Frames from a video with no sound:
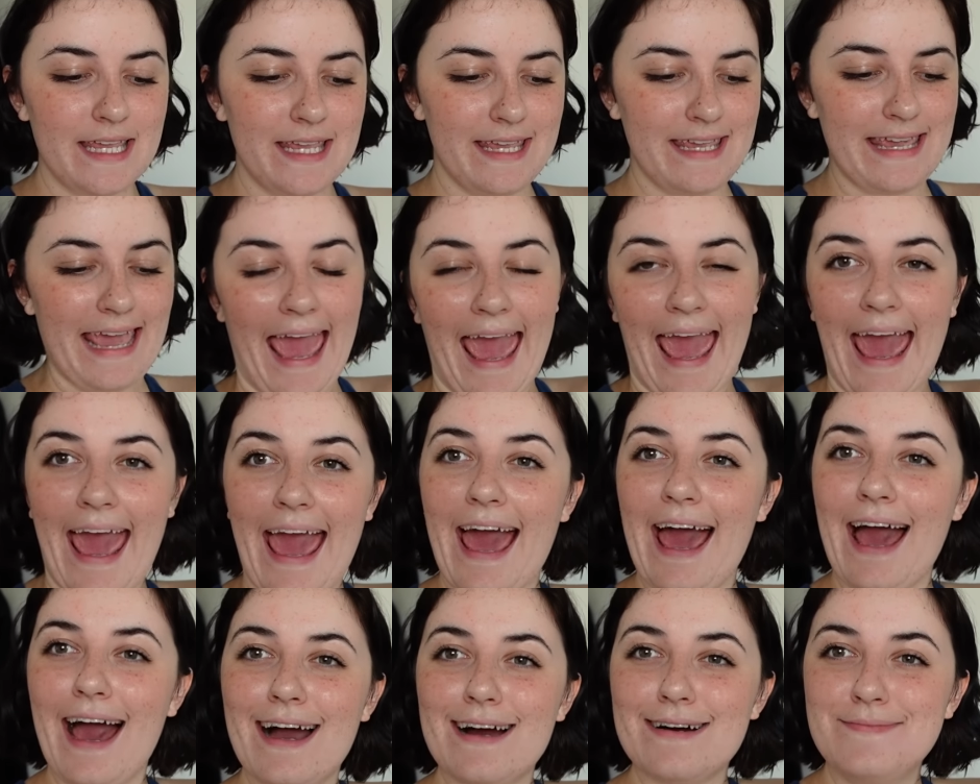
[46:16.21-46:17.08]
Yeah,
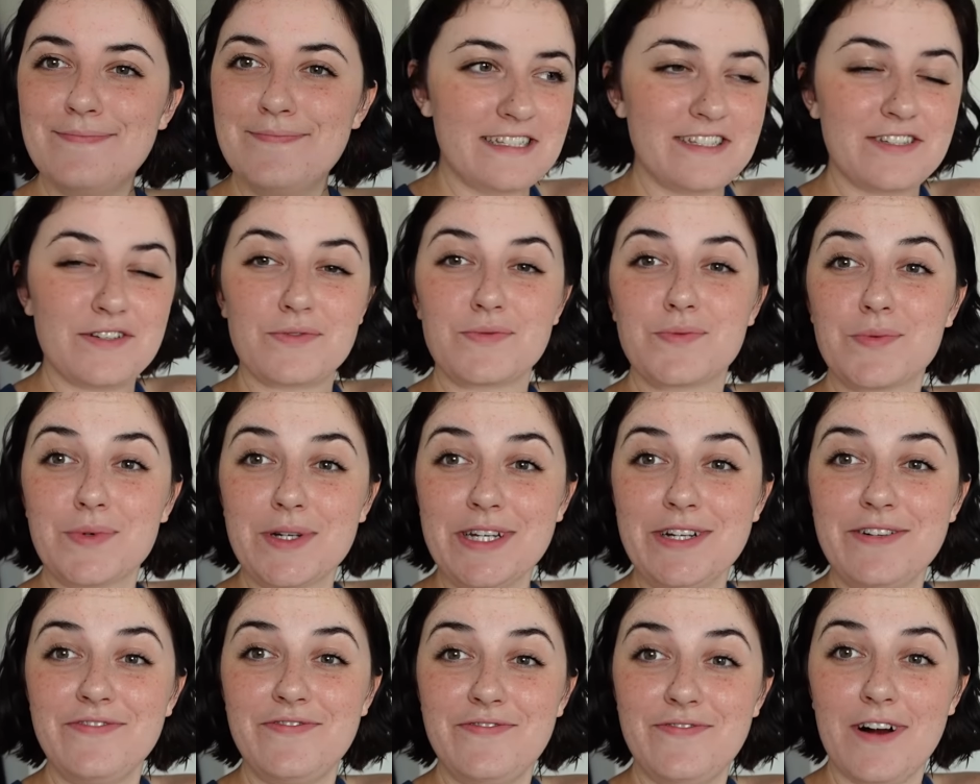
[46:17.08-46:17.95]
it's a
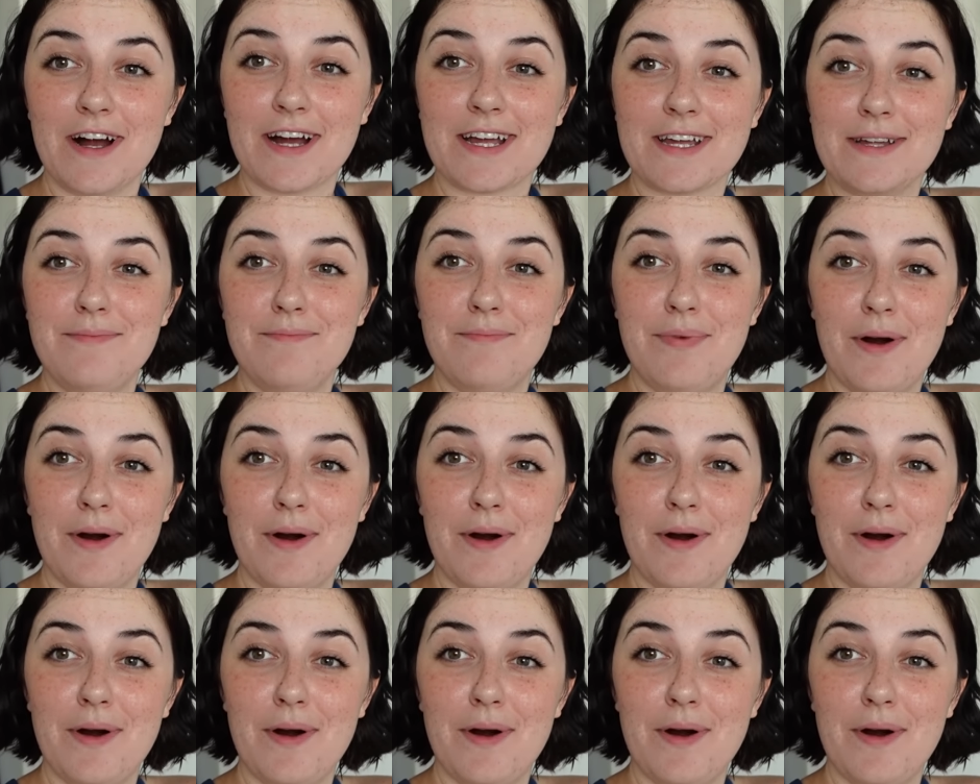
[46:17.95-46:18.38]
real fucking